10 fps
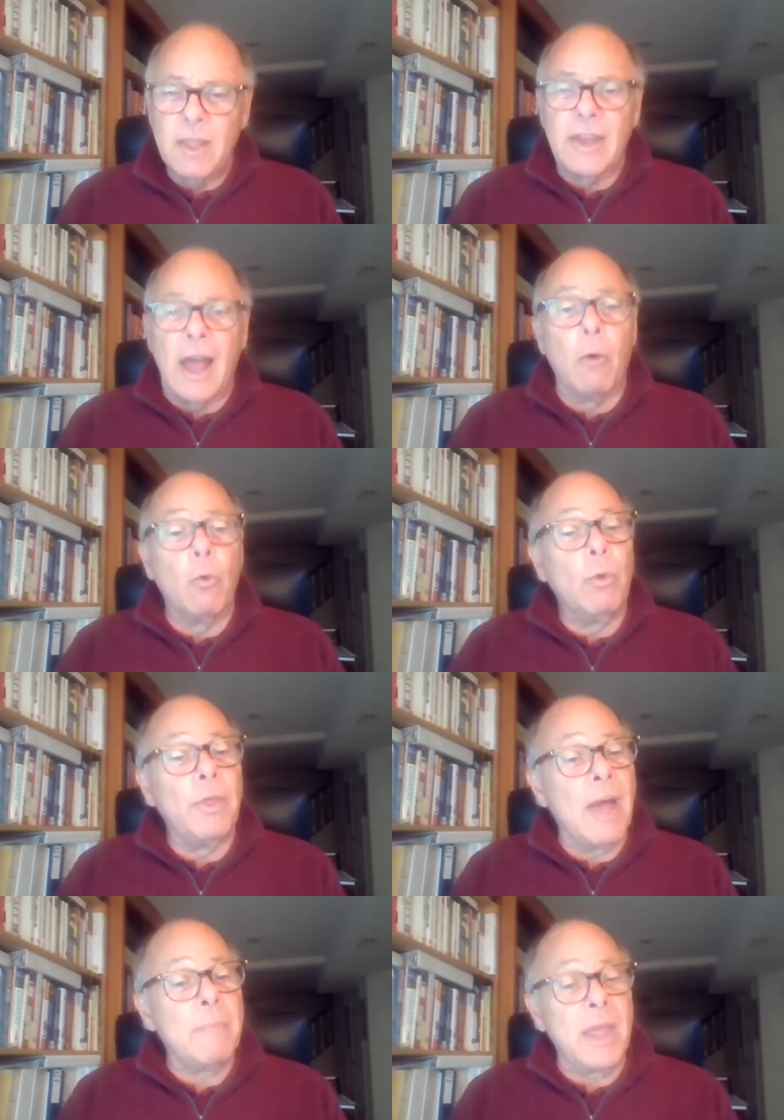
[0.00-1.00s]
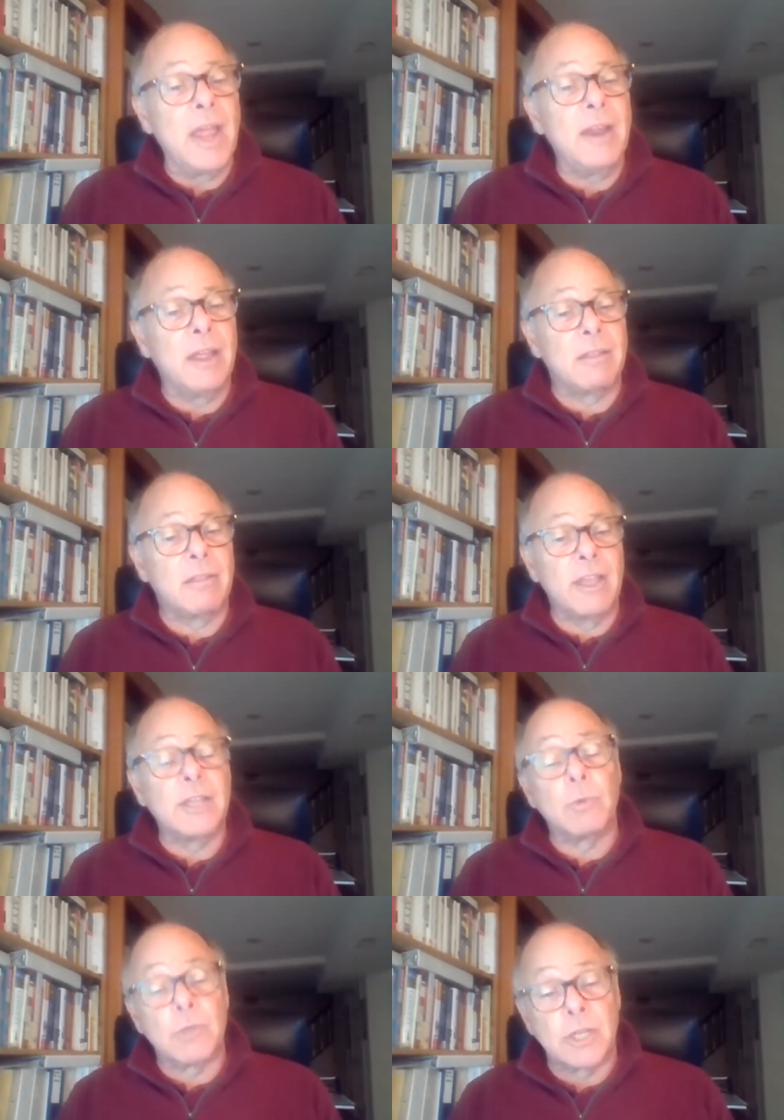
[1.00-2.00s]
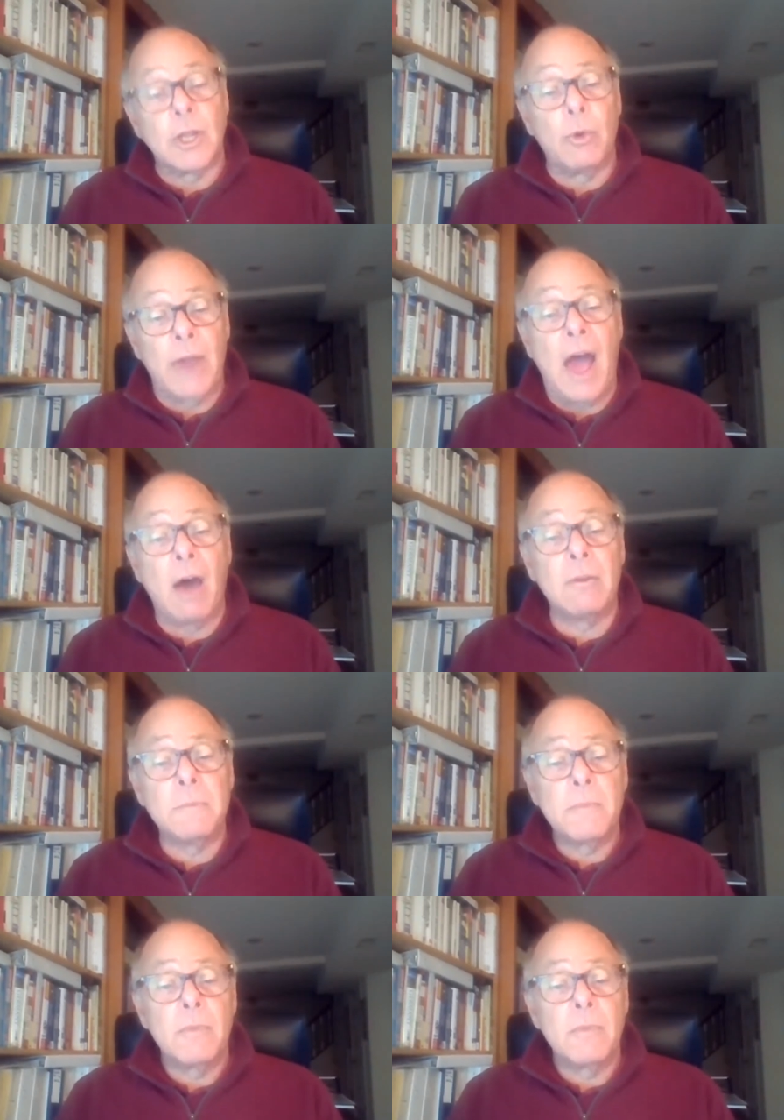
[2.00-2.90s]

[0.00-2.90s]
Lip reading: Now, would that mean that things will slow down?